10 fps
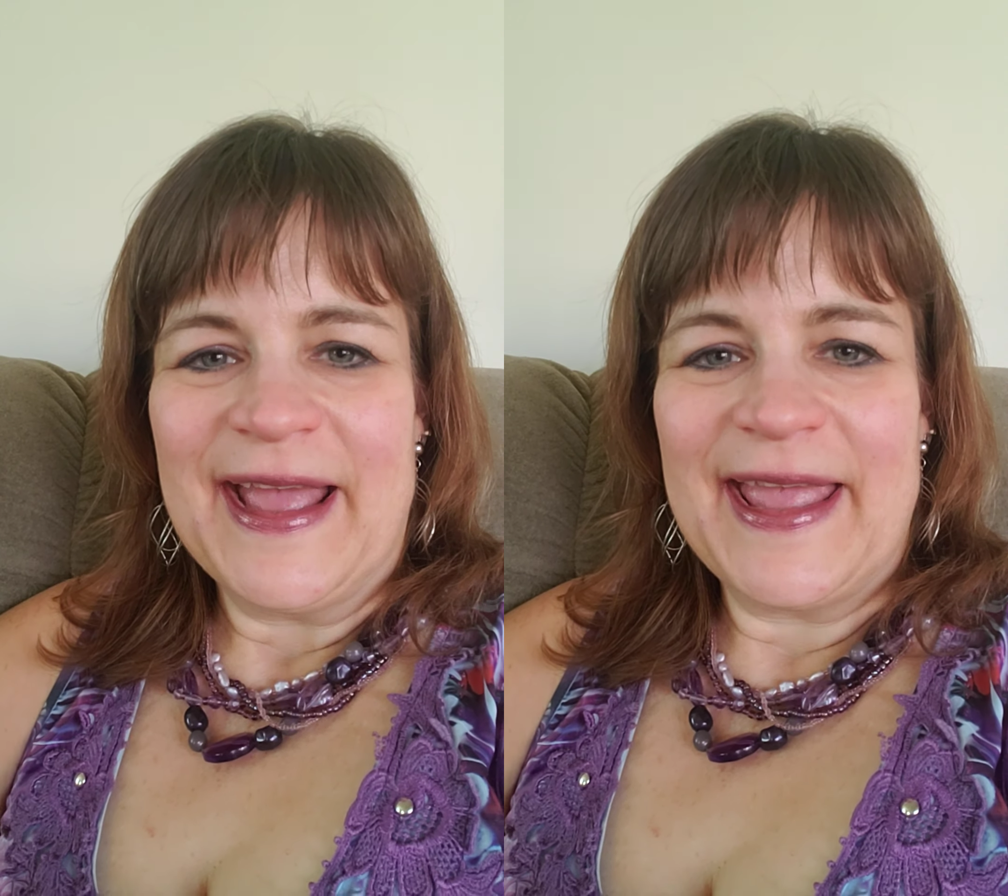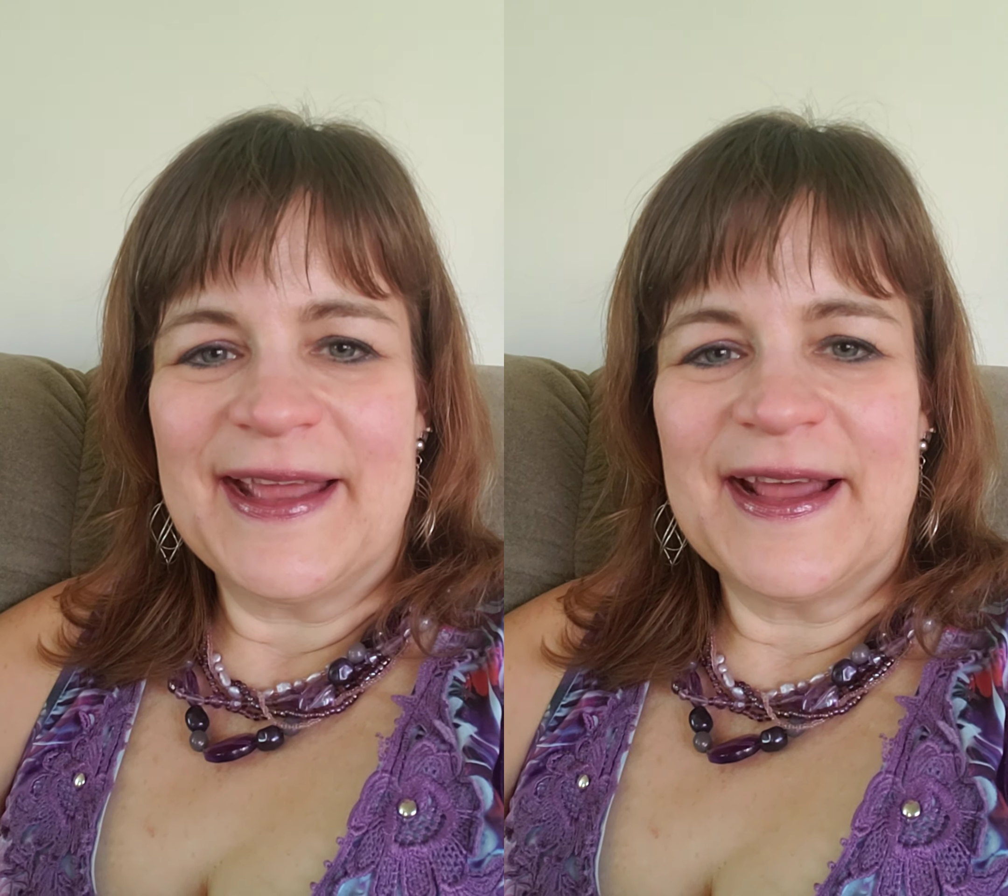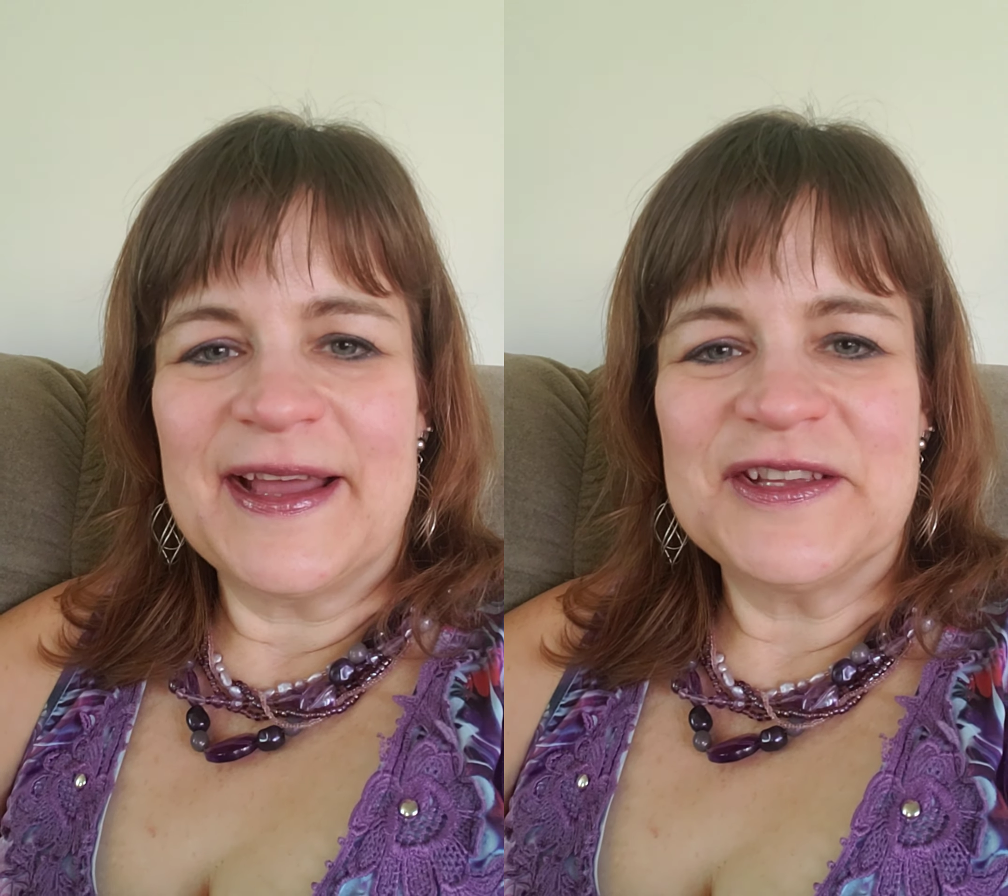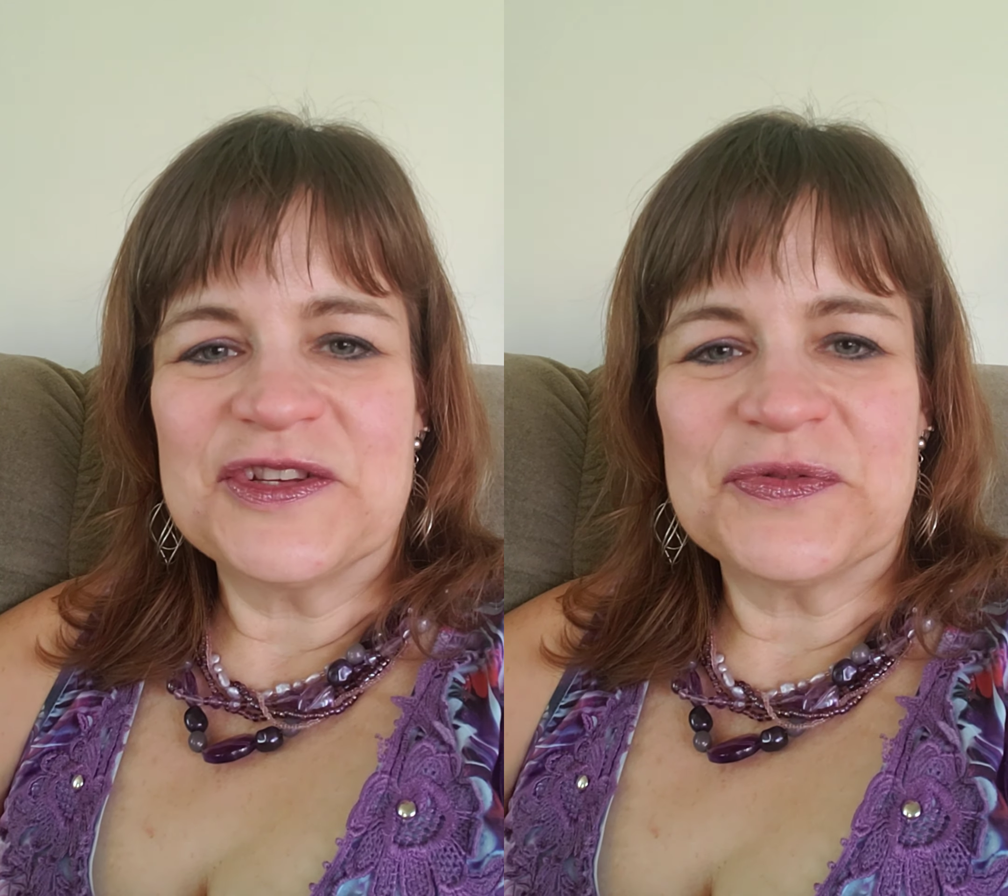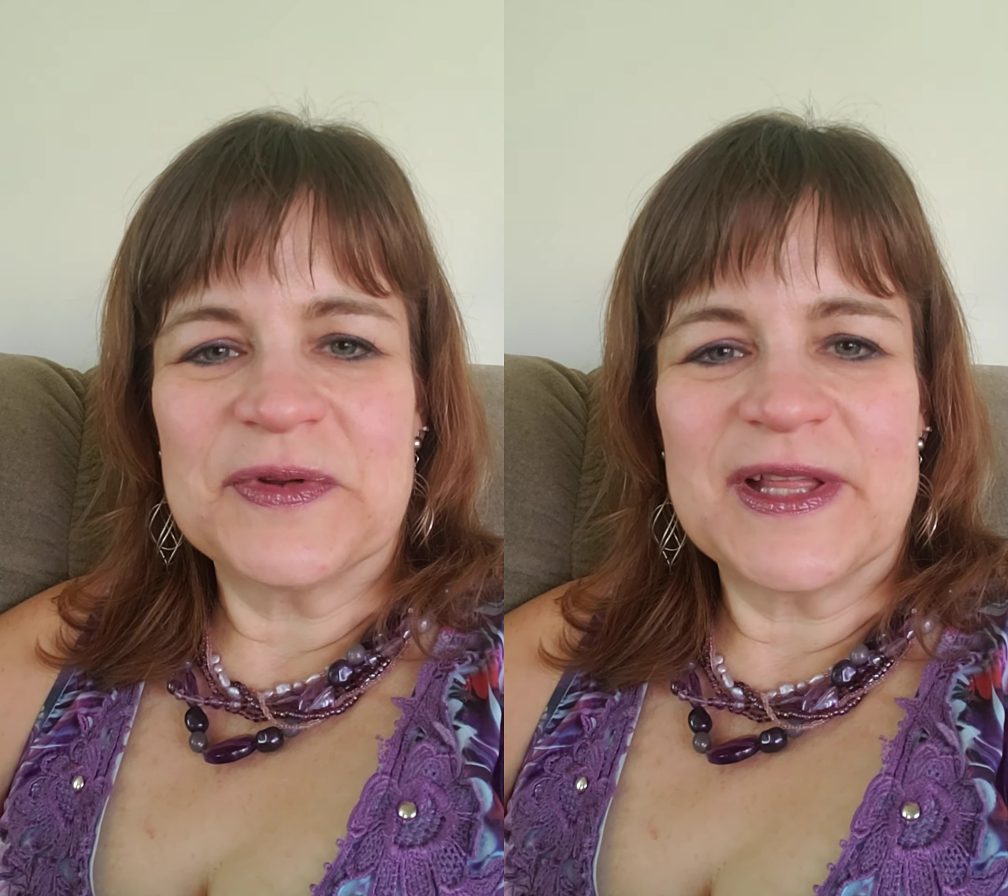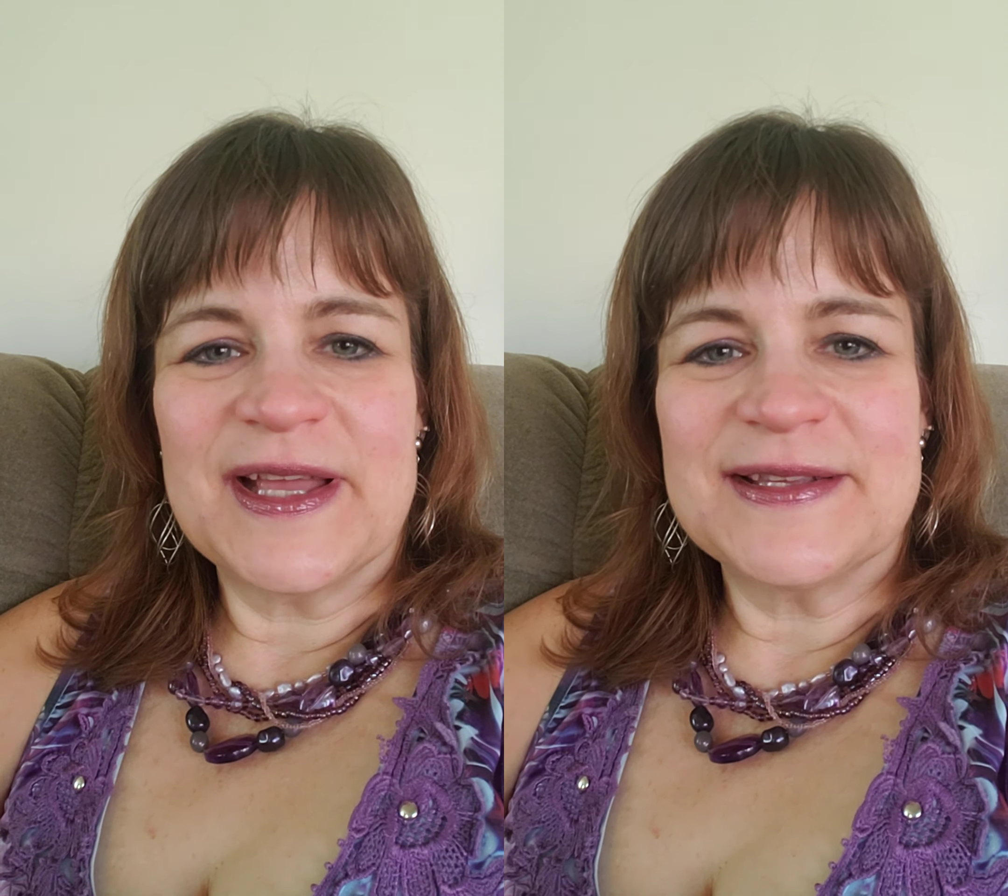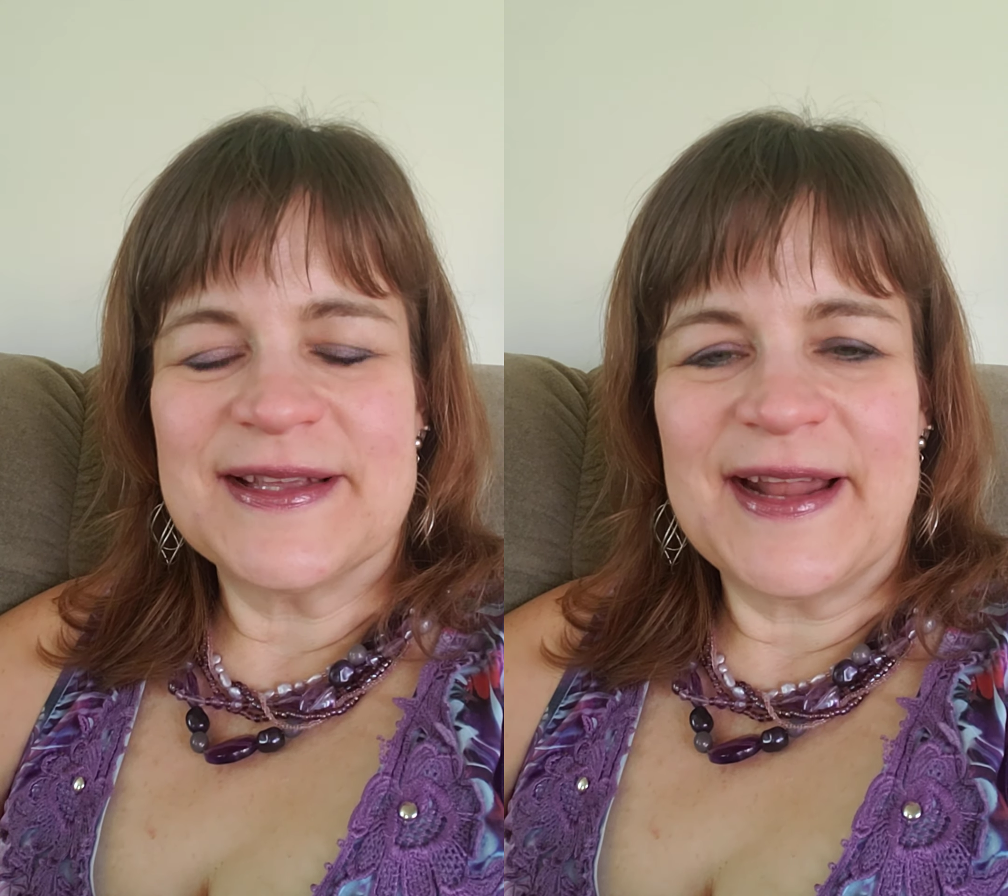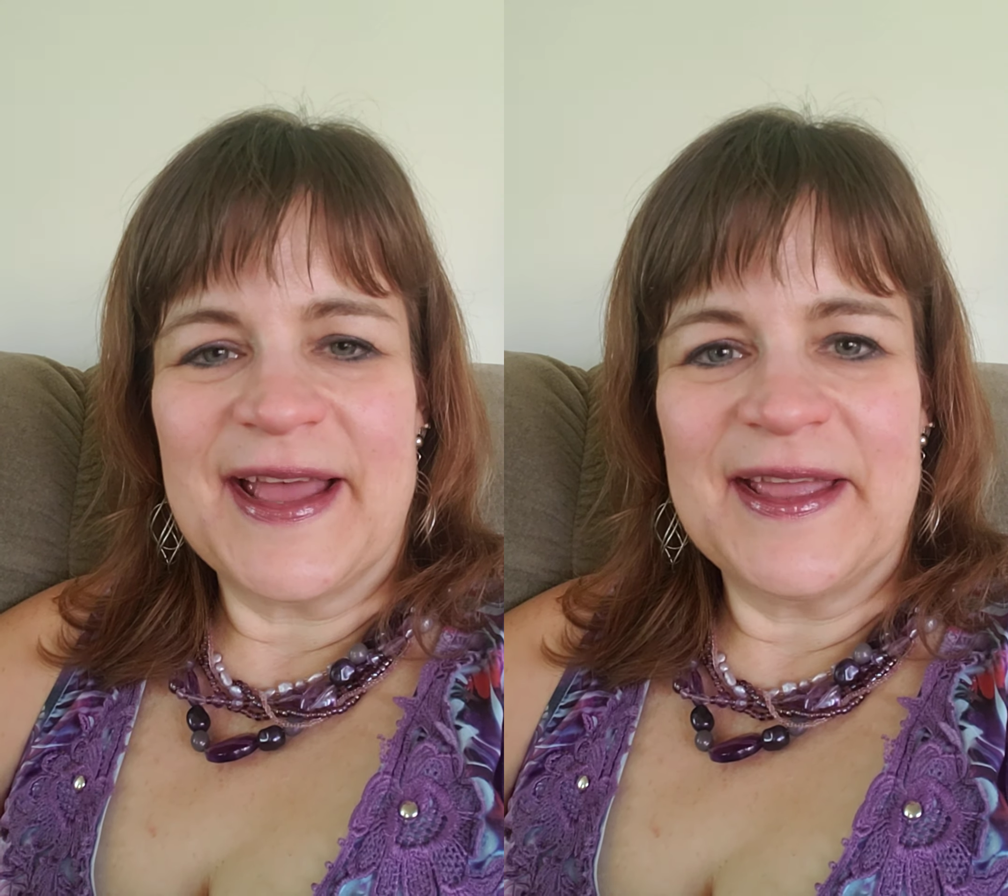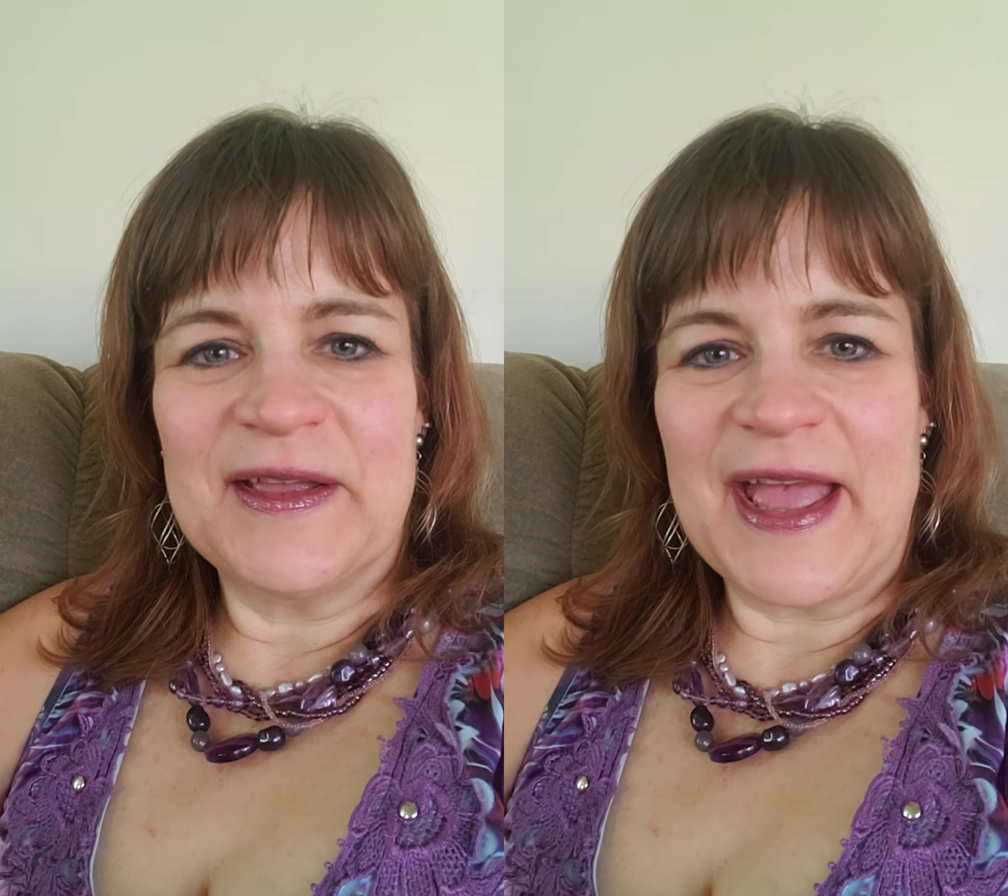And I just realized that I